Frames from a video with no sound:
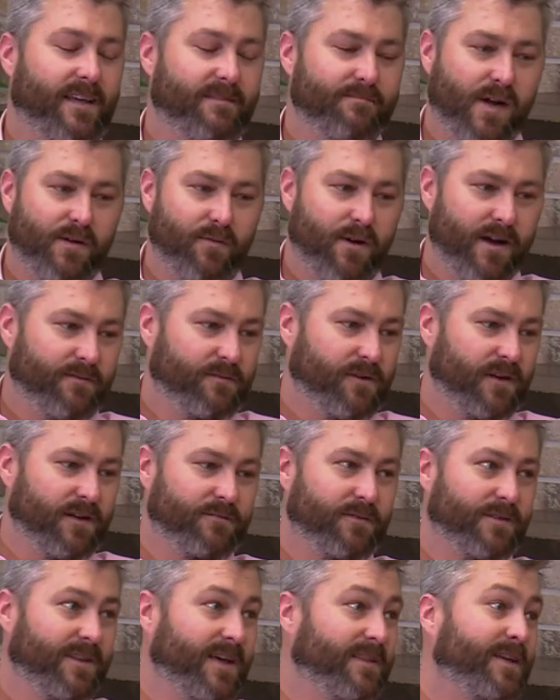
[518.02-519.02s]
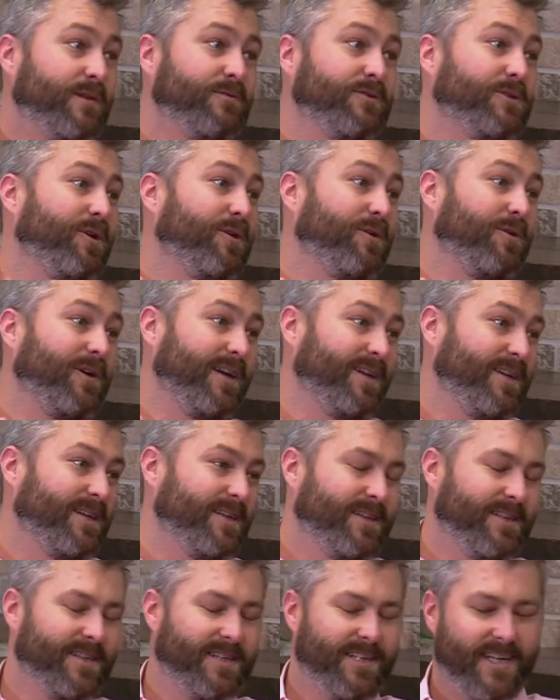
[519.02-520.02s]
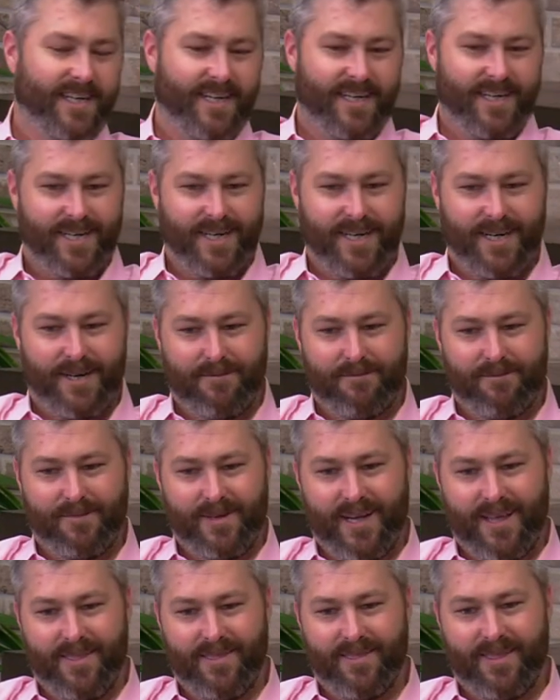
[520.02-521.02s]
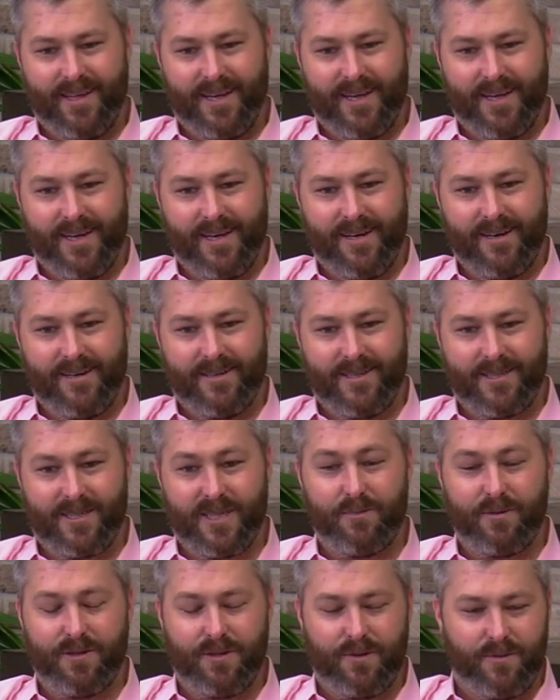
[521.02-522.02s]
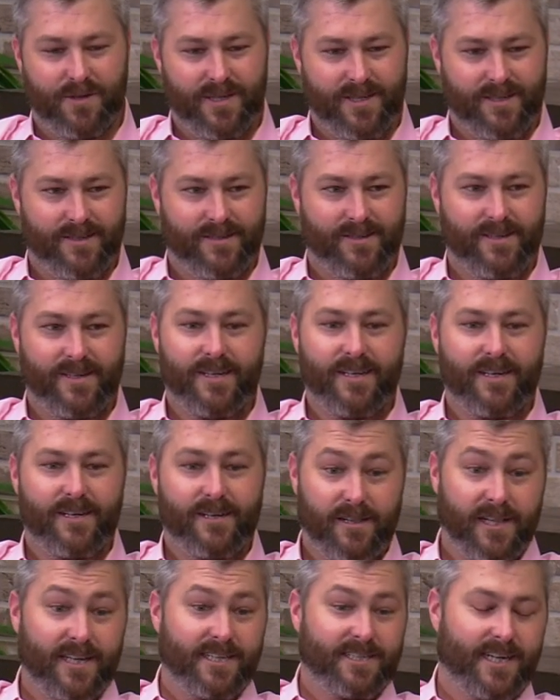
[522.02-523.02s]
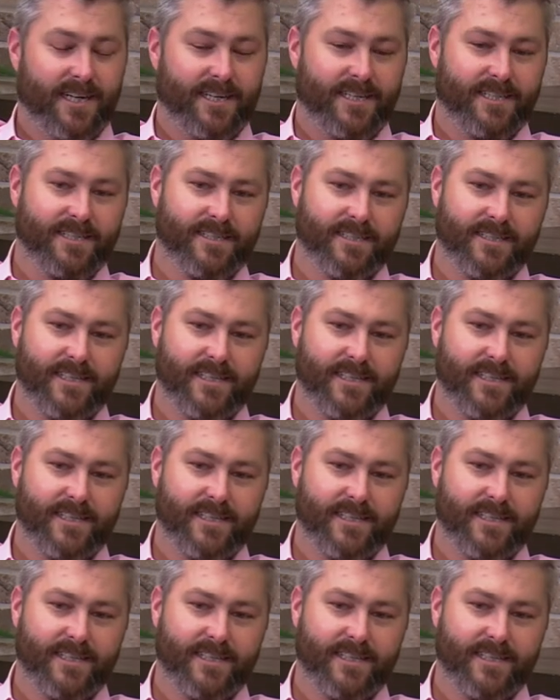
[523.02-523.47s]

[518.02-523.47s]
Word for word: to give my wife credit for that. That was her idea. Okay. Um, and then Asleep at the Wheel, Clay's idea.